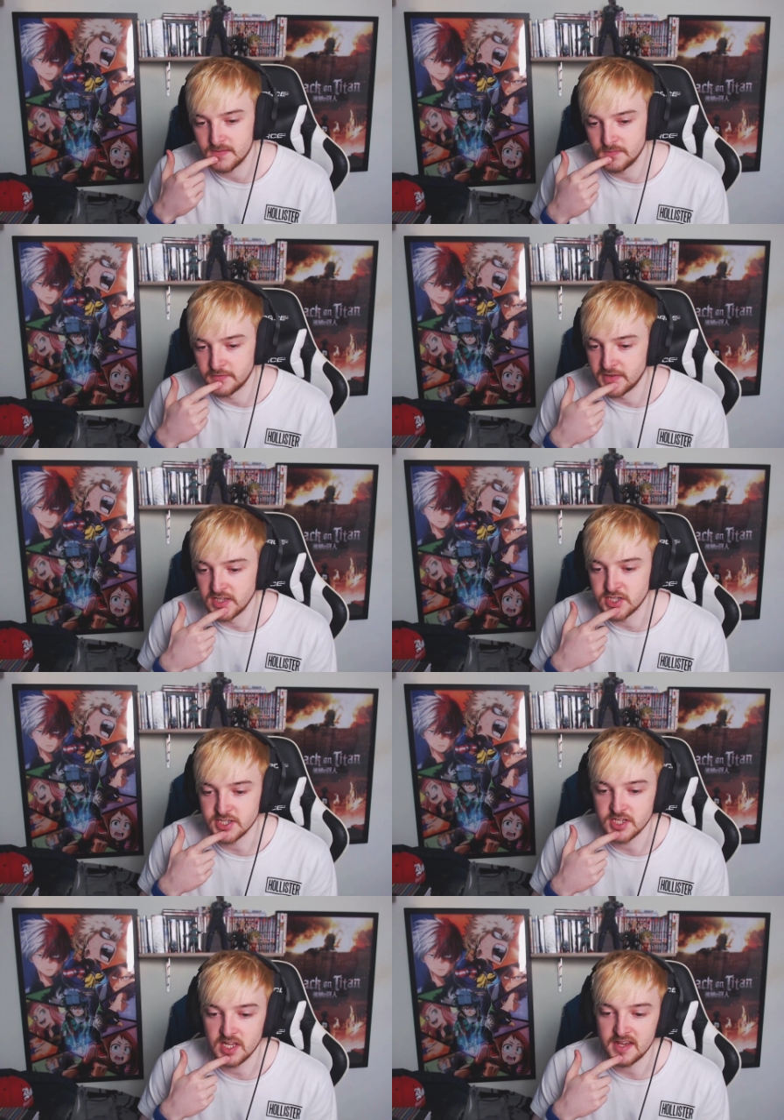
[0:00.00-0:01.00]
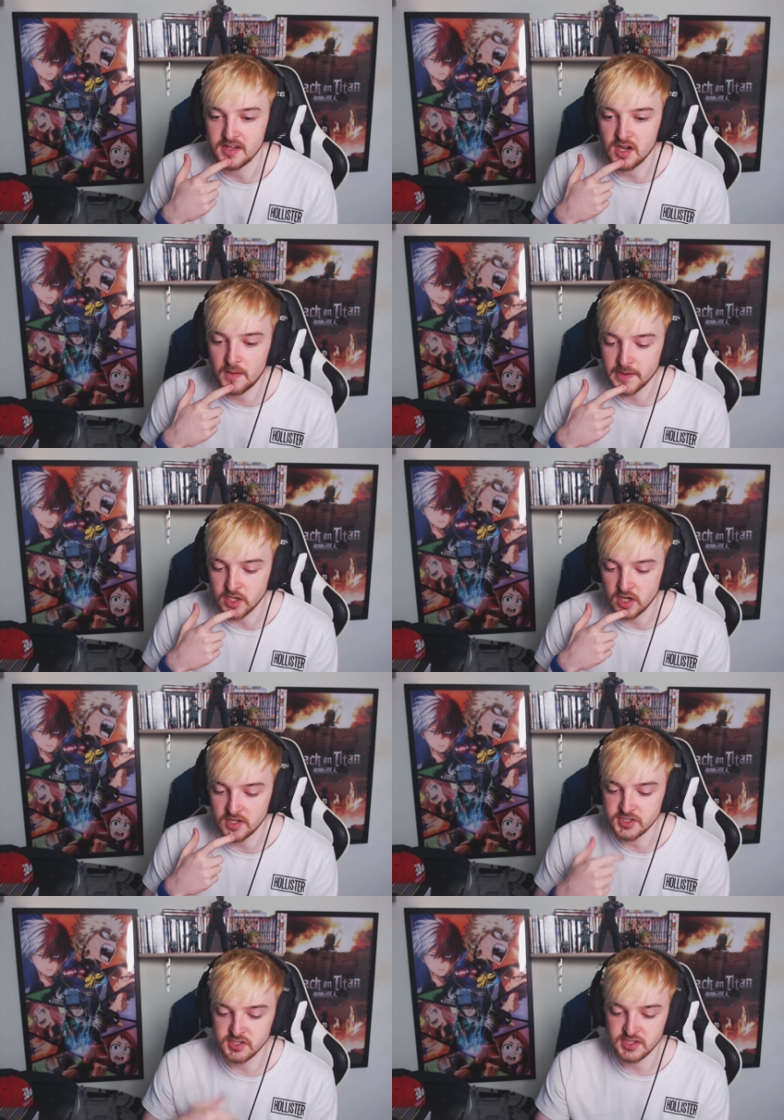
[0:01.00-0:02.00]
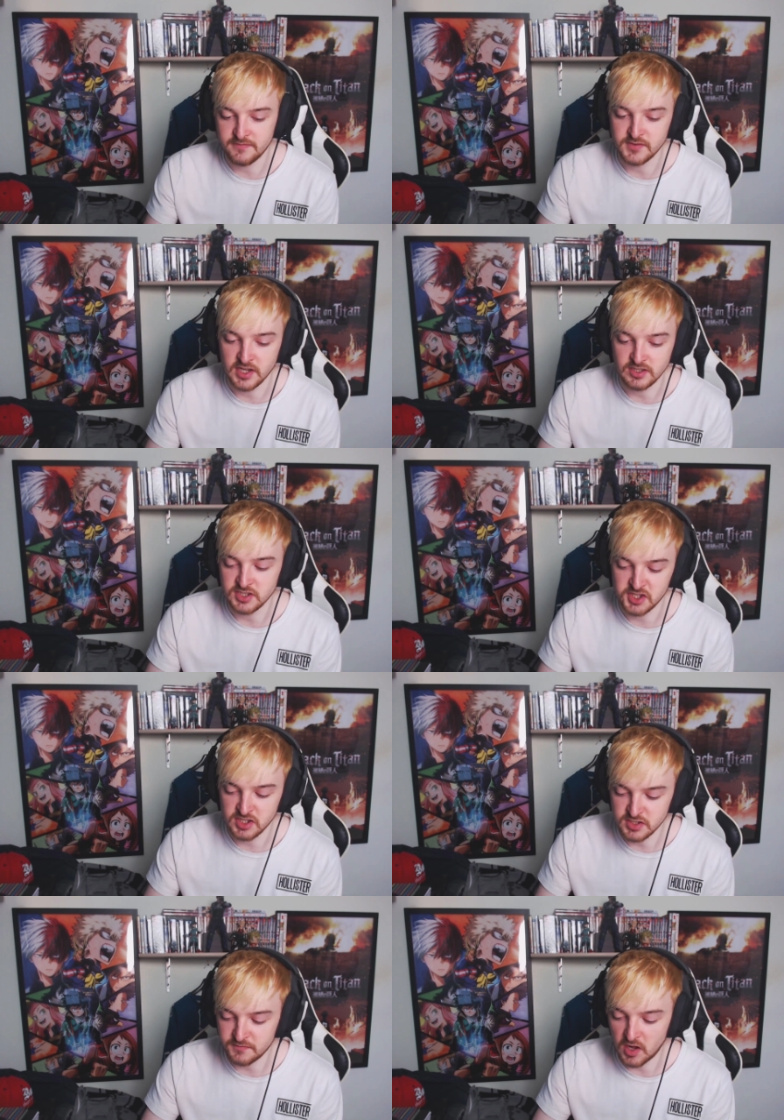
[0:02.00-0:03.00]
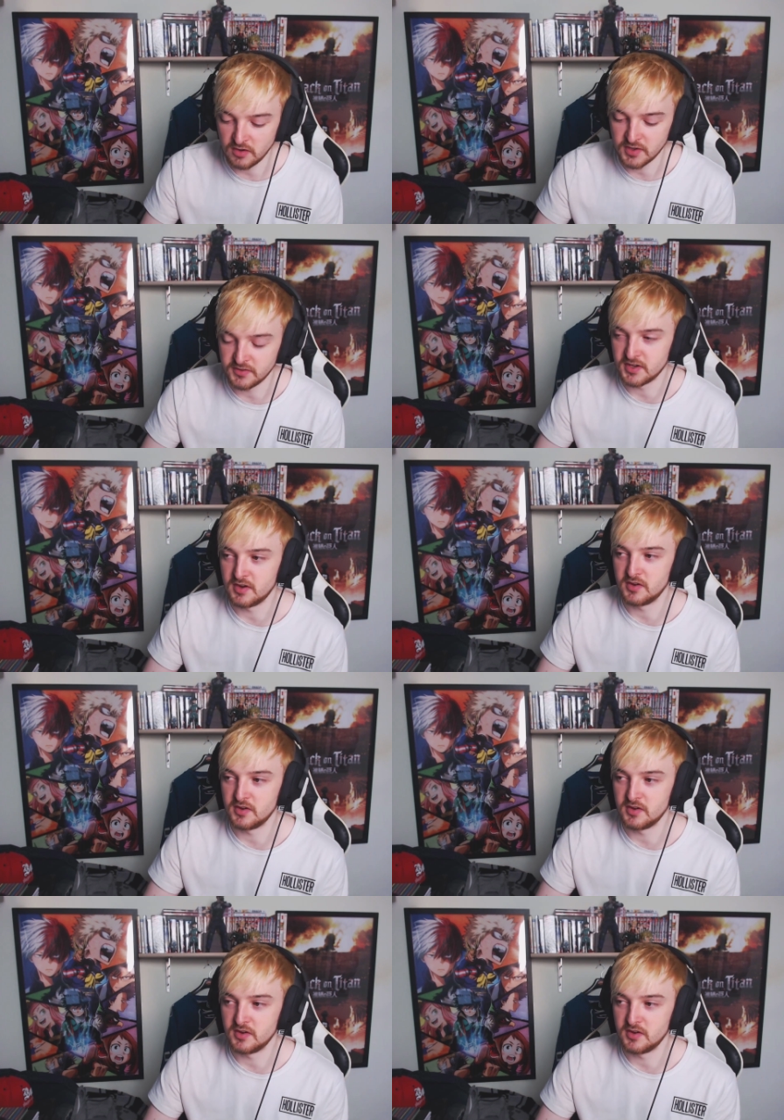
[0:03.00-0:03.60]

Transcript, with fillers: the villagers are like, oh my god, it's the Seven Deadly Sins' fault that the